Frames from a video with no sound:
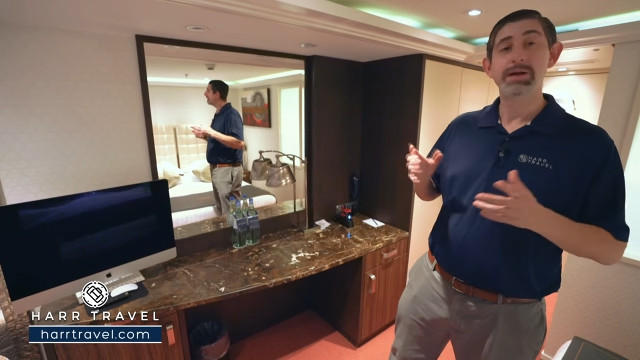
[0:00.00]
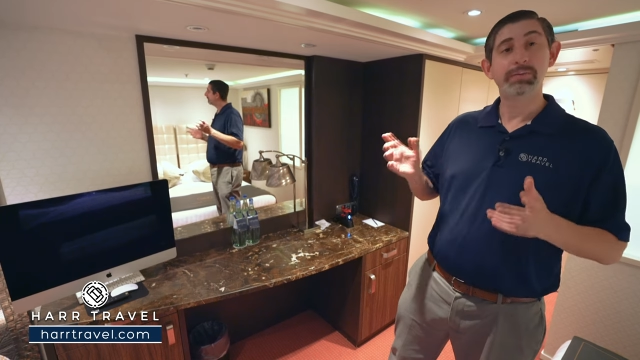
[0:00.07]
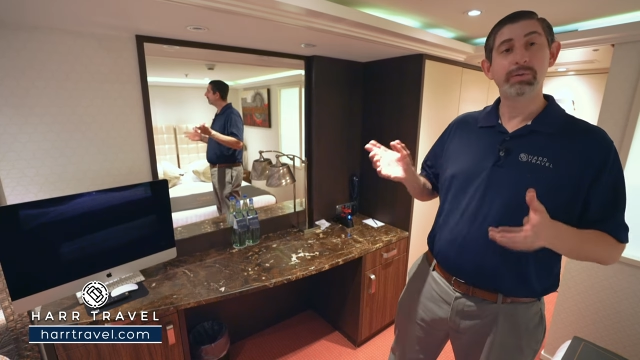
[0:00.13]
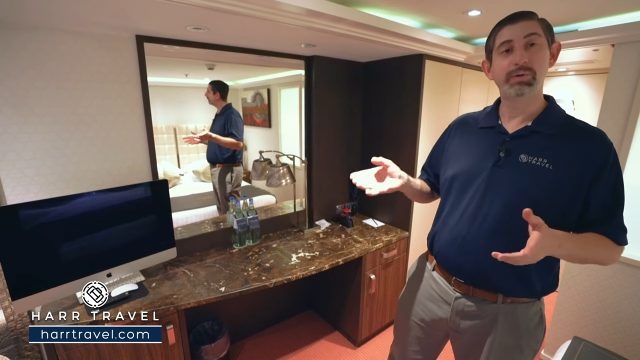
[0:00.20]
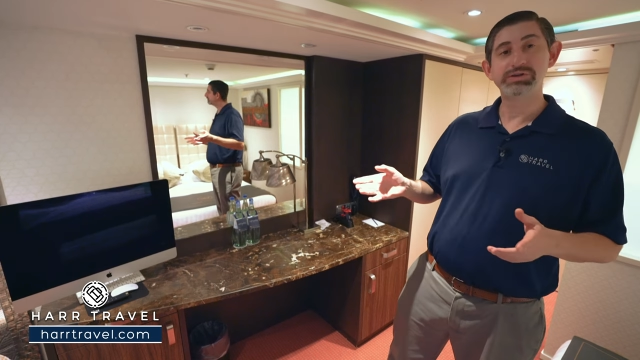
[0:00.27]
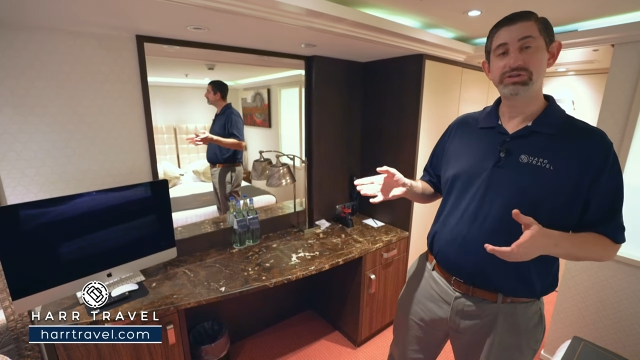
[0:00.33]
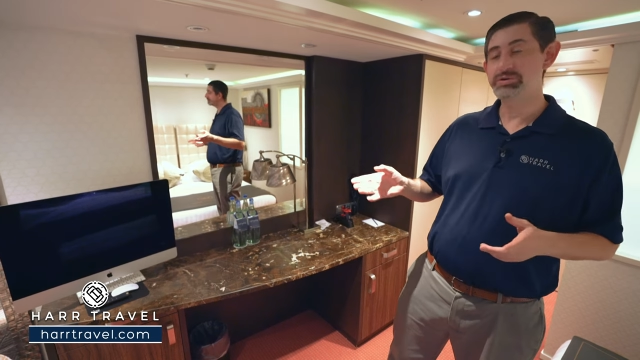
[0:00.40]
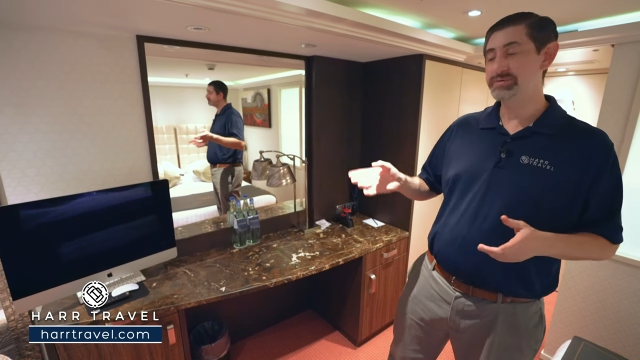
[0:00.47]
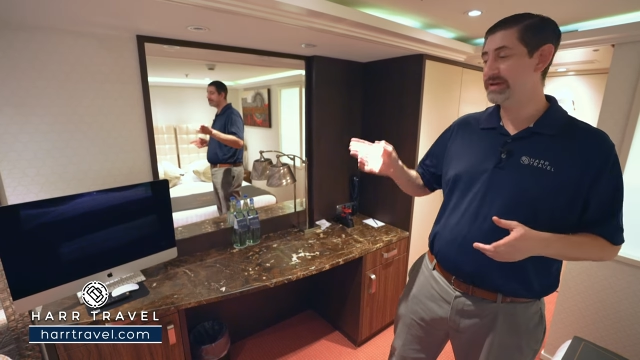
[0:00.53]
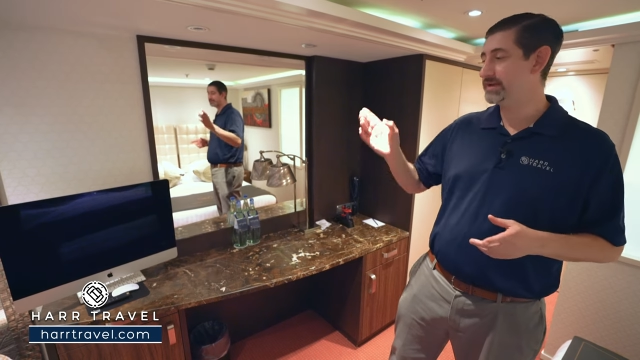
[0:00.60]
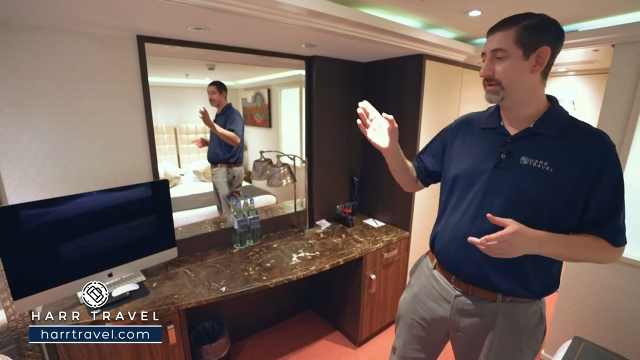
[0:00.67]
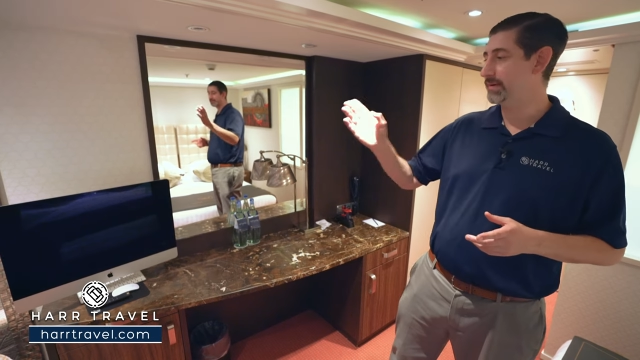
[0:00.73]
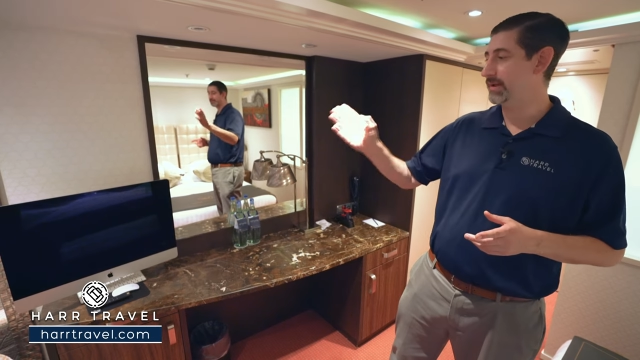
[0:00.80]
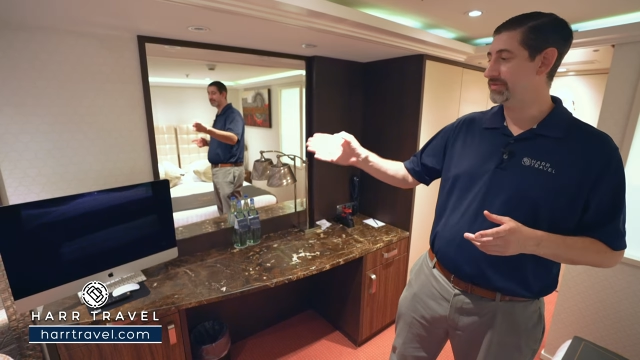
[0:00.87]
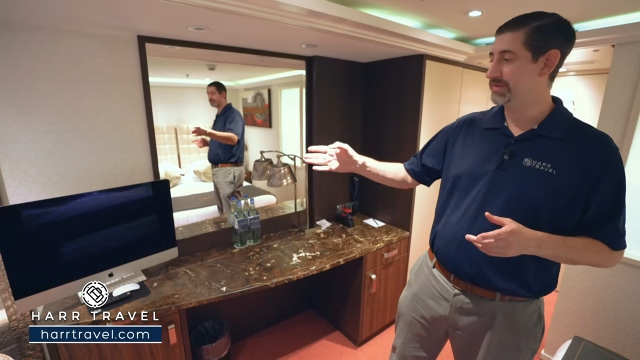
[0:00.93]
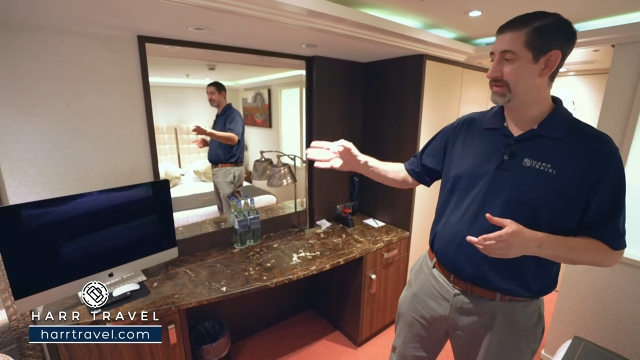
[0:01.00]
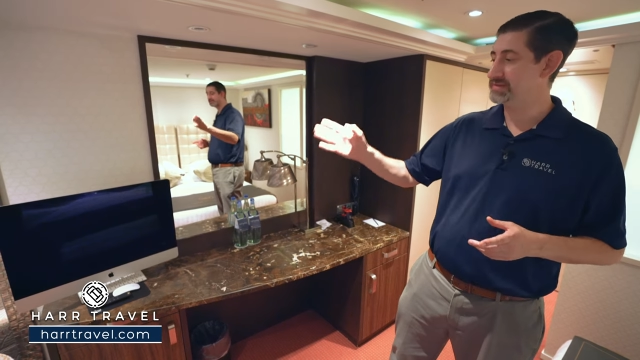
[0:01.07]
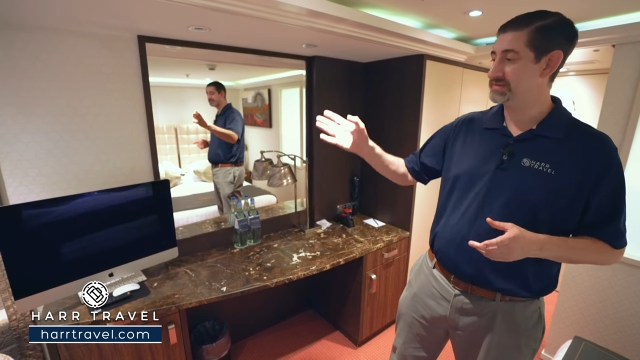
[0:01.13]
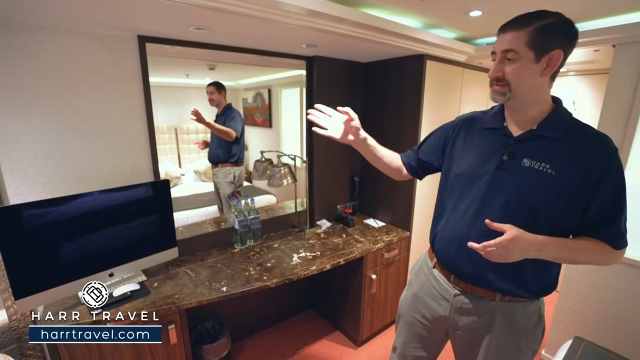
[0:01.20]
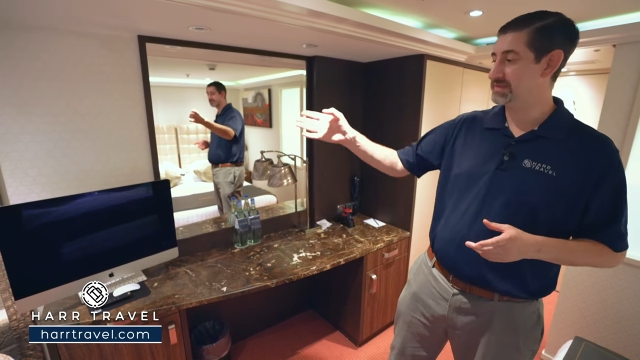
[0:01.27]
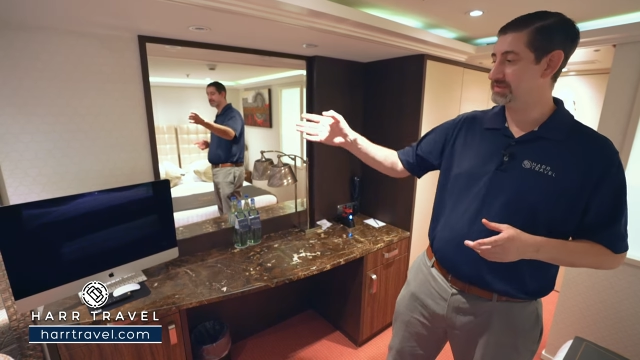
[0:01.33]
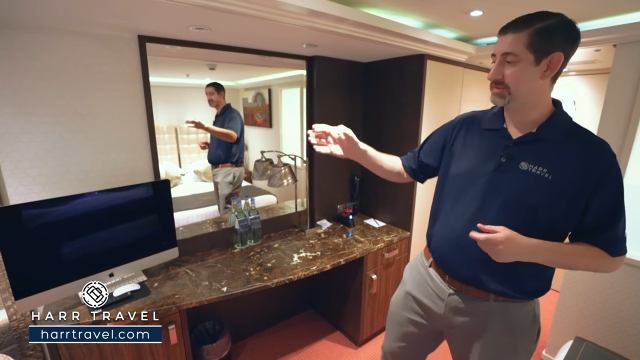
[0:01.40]
But what's unique about
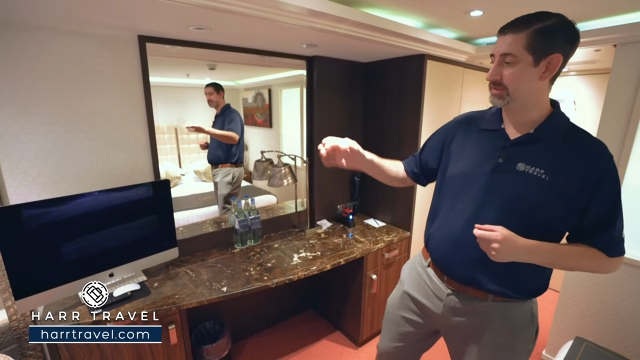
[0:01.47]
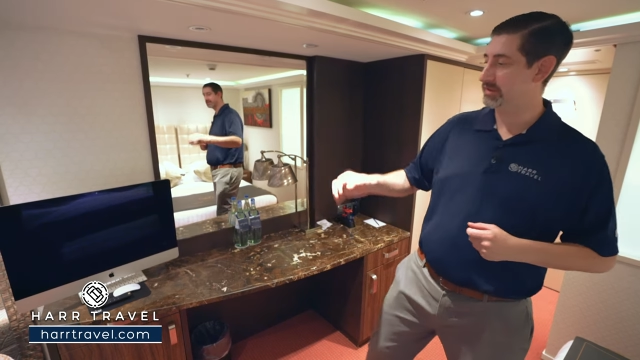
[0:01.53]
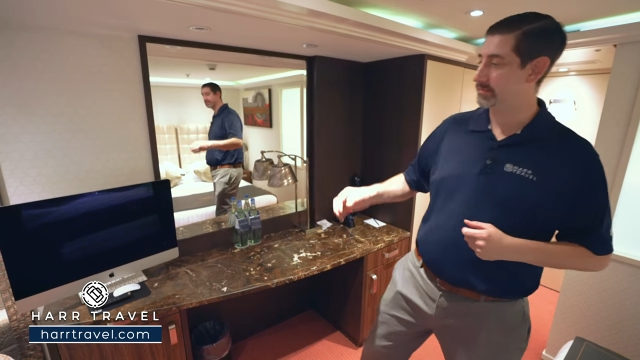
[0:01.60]
this is it's a